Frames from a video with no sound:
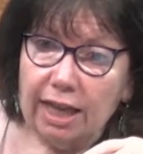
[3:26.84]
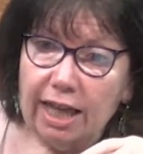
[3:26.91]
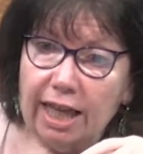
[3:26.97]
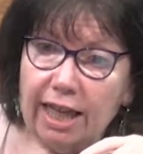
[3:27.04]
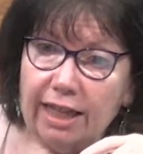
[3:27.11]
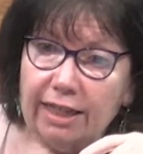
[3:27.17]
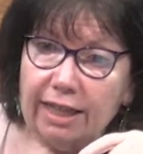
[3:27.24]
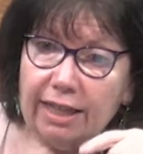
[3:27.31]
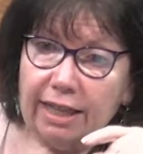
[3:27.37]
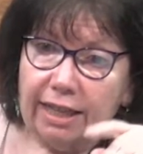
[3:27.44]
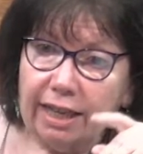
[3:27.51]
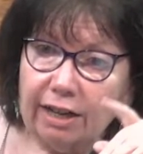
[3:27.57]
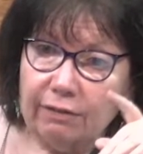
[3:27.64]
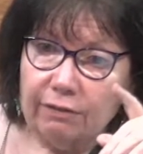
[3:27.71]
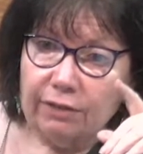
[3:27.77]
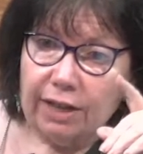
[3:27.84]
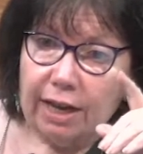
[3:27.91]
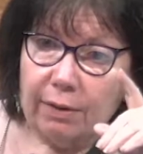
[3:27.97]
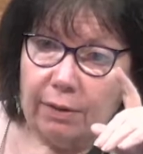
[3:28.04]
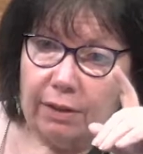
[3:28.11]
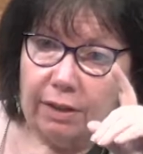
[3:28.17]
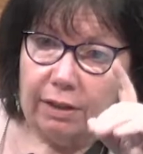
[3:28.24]
Then they got a flower,
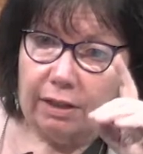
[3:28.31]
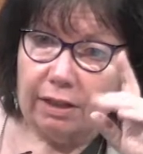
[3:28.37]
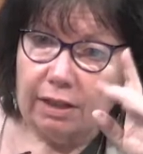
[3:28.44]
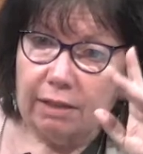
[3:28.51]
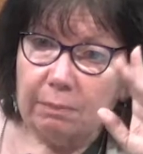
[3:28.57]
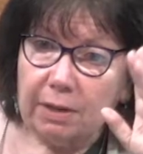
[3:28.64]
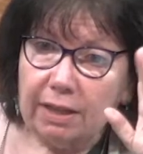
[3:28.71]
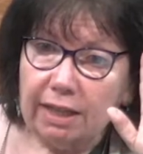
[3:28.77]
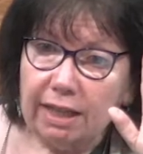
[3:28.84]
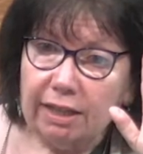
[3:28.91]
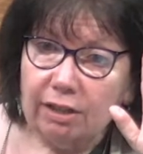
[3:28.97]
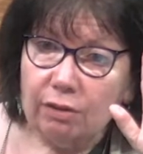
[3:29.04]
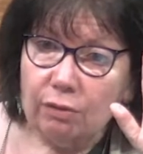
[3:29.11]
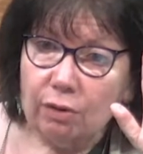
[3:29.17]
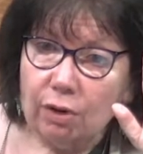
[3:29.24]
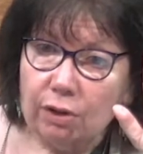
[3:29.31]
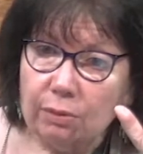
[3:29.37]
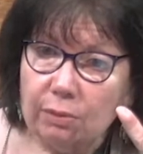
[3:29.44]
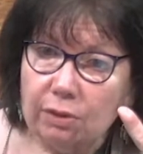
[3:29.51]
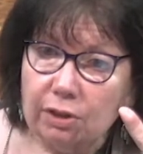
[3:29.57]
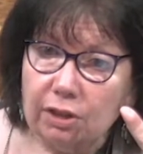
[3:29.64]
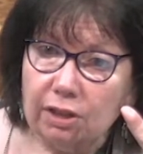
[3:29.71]
and by the end, the cross
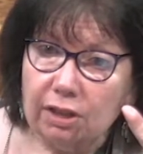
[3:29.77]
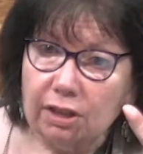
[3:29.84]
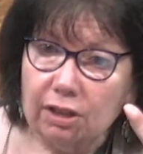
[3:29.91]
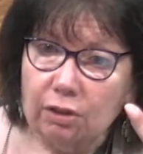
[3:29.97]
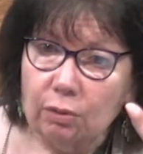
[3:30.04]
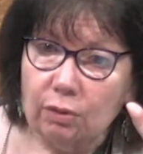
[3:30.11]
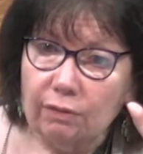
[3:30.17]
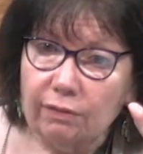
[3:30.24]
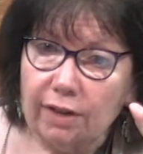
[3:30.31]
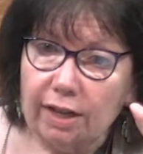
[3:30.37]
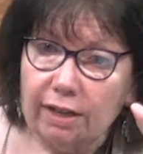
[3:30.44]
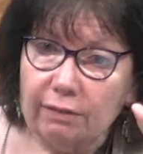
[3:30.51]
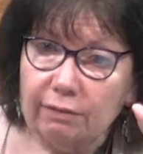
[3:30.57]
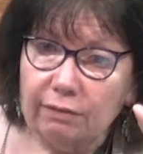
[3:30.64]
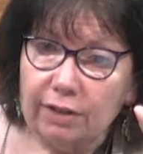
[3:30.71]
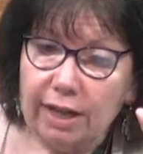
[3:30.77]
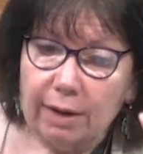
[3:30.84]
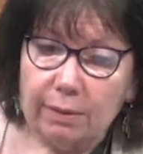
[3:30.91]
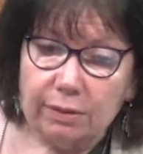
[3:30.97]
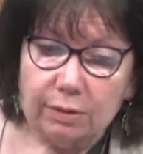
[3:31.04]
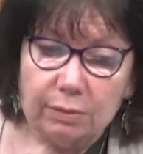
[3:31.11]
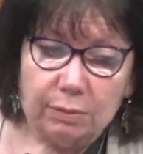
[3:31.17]
was just glorified in
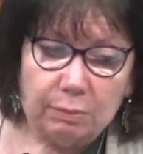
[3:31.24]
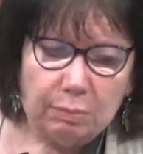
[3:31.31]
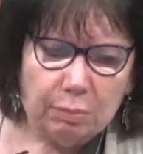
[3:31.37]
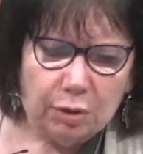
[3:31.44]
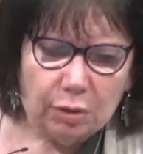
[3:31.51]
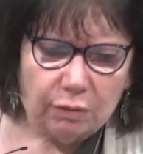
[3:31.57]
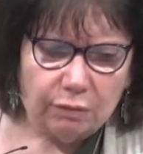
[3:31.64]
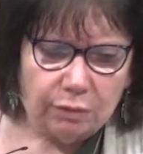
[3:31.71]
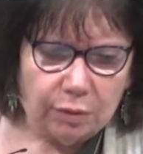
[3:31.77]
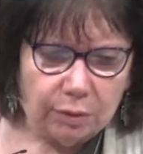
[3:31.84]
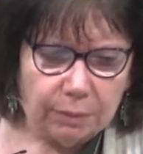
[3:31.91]
flowers. It was beautiful.